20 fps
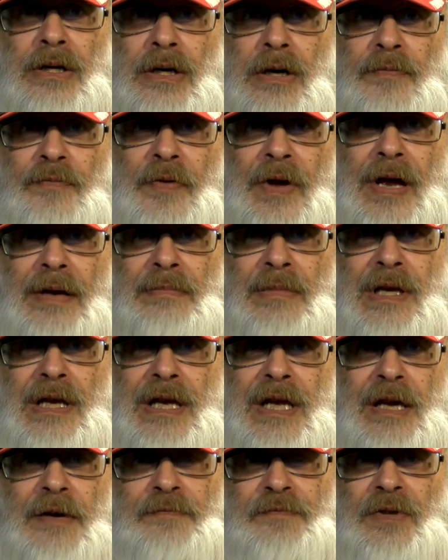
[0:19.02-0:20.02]
family
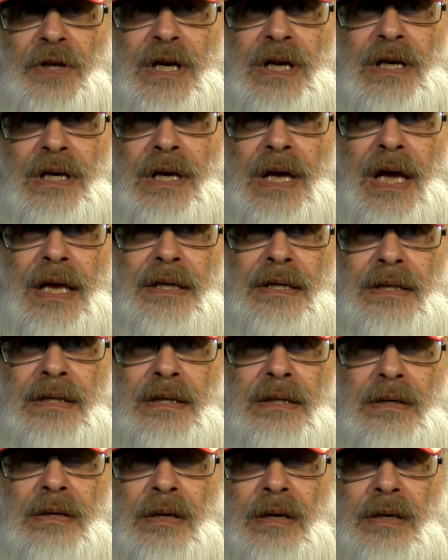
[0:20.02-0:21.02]
gifting and
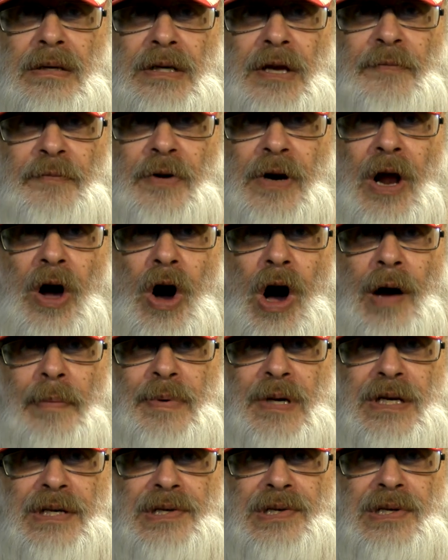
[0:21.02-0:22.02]
different
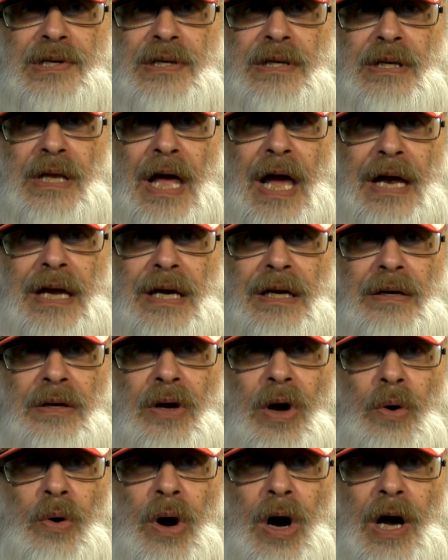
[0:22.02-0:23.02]
hobbies that can
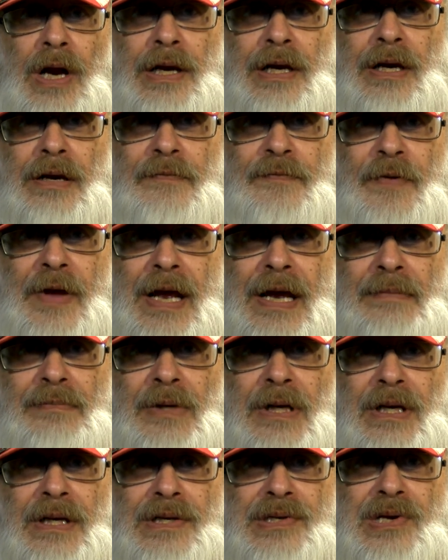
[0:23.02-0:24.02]
go on in a
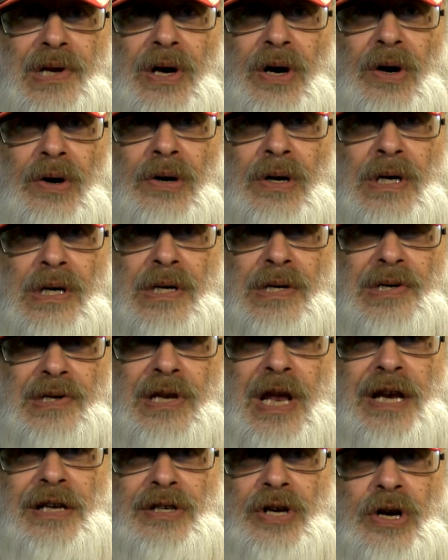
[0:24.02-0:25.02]
family. So
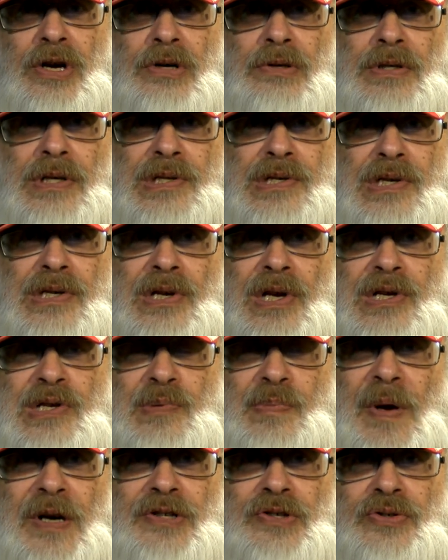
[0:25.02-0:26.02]
stay tuned. This is a
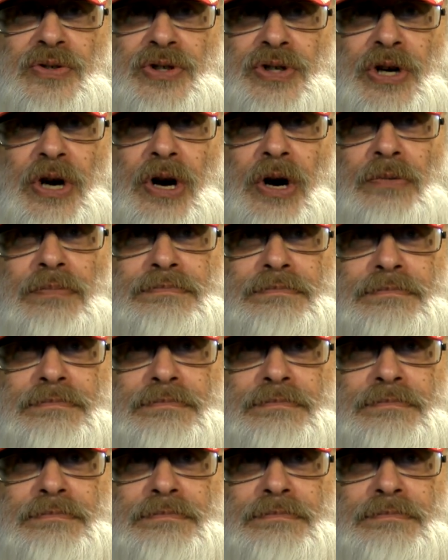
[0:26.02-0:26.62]
special show.